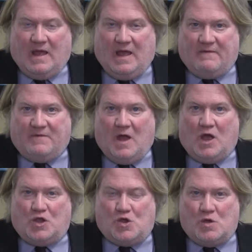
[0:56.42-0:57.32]
If
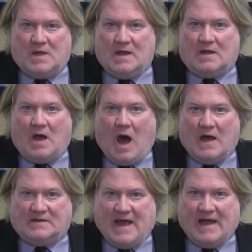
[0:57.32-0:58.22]
you get
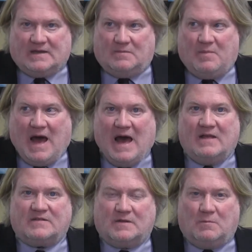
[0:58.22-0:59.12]
contacted
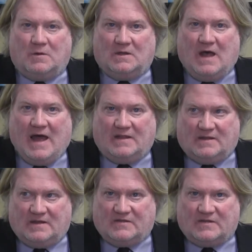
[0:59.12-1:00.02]
by someone like
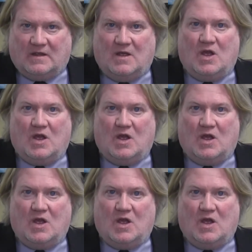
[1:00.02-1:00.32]
this,